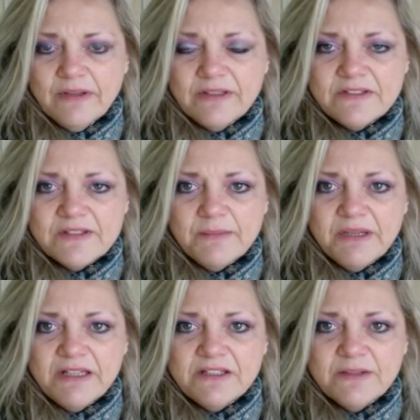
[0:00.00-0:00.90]
and
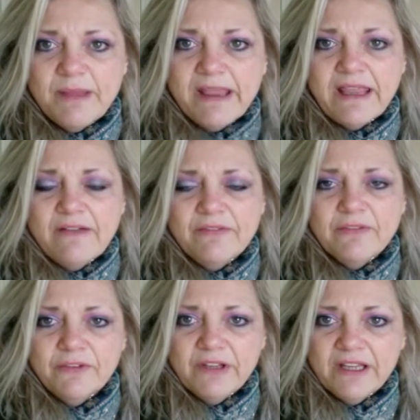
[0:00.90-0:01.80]
somebody to make effort
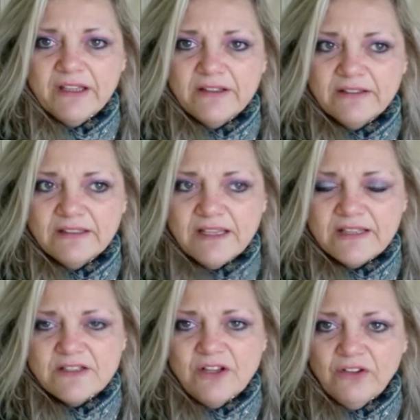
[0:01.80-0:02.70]
for you.
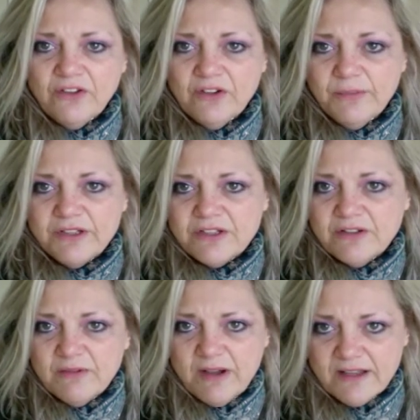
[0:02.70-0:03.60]
It's not too much
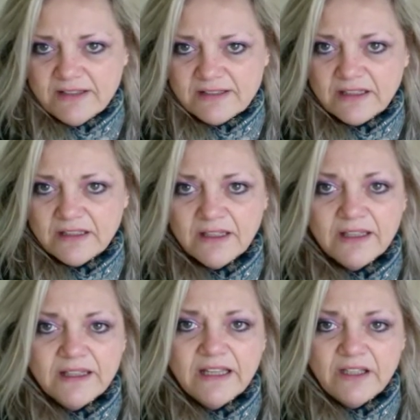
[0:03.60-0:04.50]
to ask,
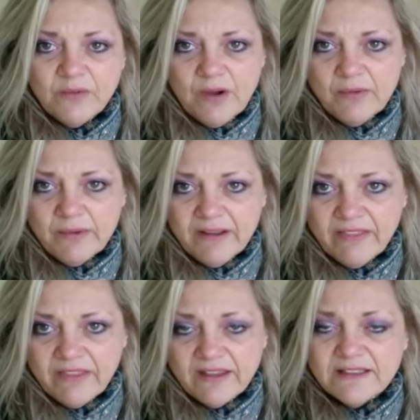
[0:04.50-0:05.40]
and you are
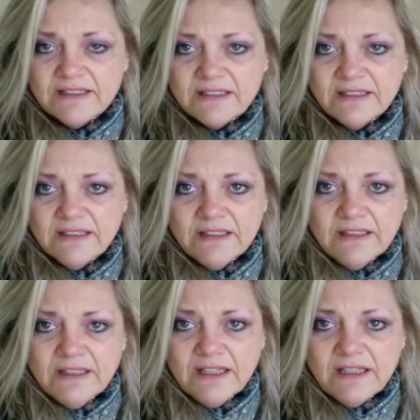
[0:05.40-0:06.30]
worth it.
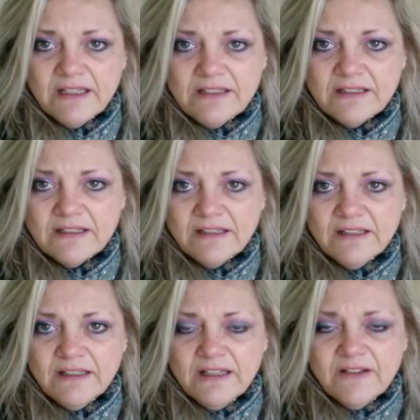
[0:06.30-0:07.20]
And
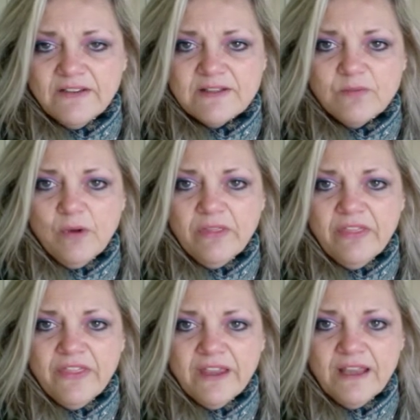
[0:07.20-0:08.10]
if there's one
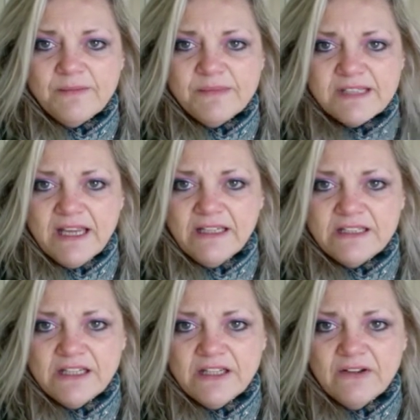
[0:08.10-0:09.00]
thing I'm saying
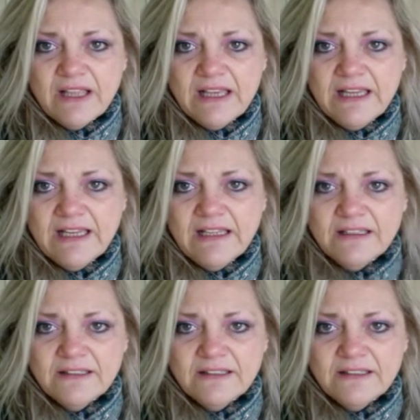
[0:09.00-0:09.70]
to you, Kelly,